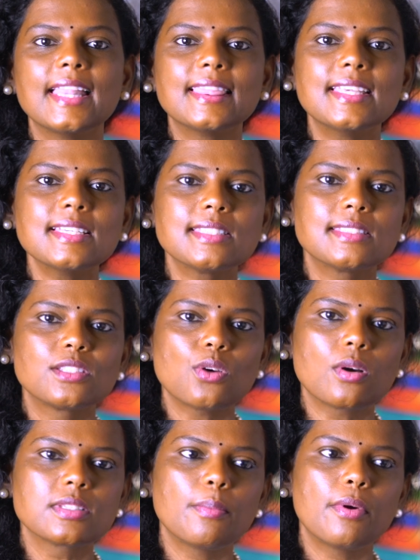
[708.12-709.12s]
And this
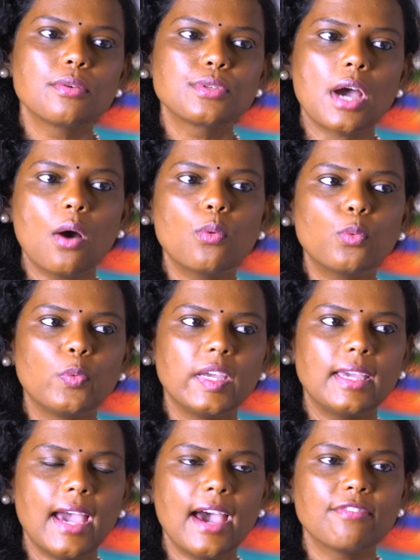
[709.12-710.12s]
talks about how
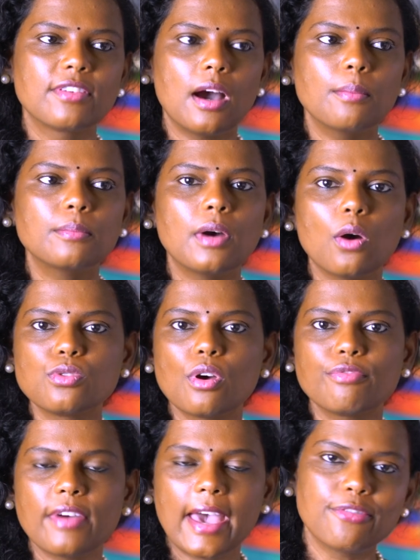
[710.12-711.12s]
we have come out of